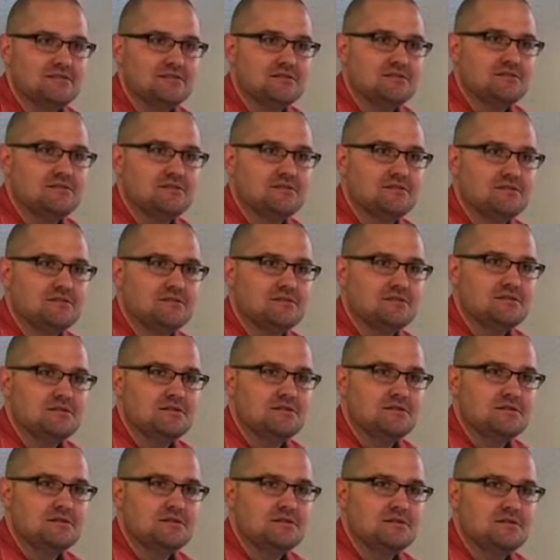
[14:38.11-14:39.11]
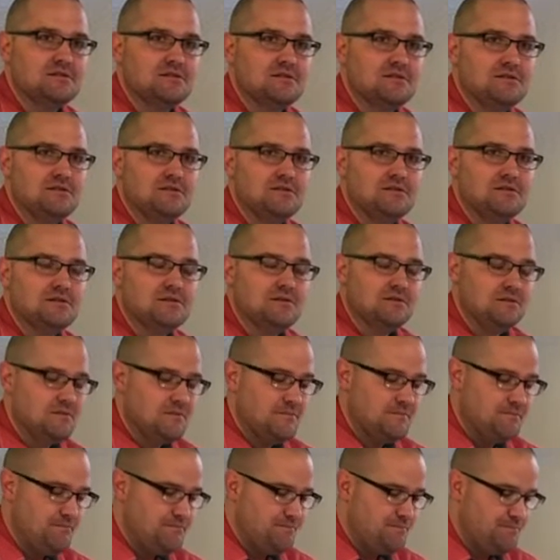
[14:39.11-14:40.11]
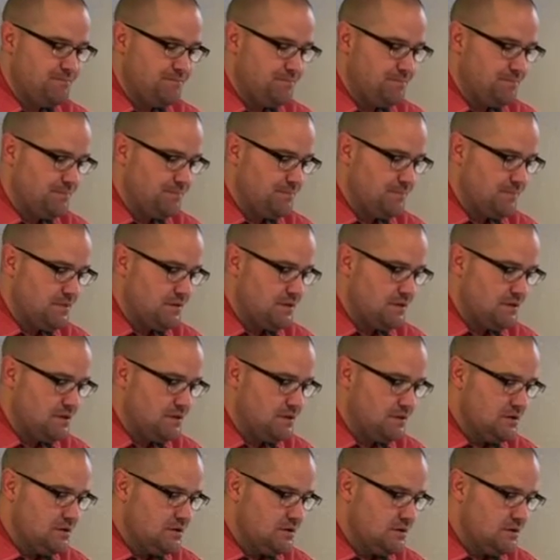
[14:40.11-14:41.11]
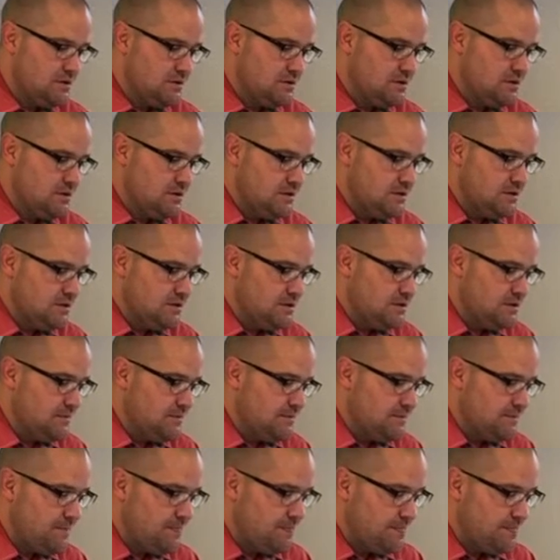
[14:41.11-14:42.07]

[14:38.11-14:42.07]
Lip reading: No one is speaking in this clip.